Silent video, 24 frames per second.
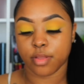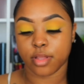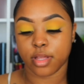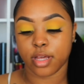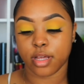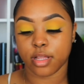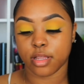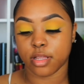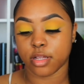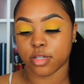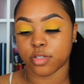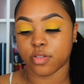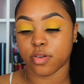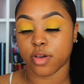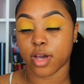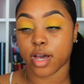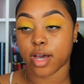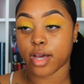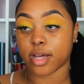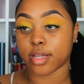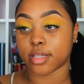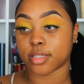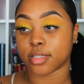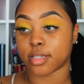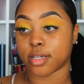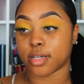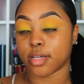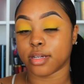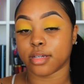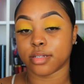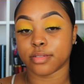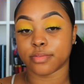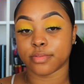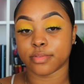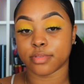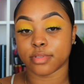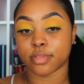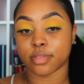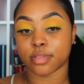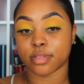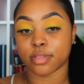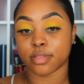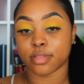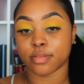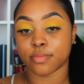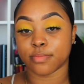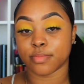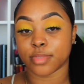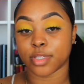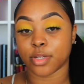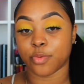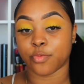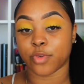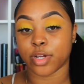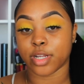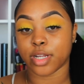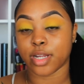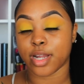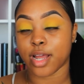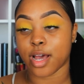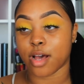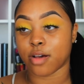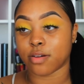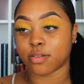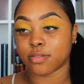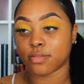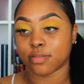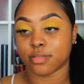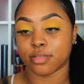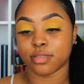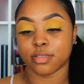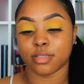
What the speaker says: And look, you guys, like, I'm running out.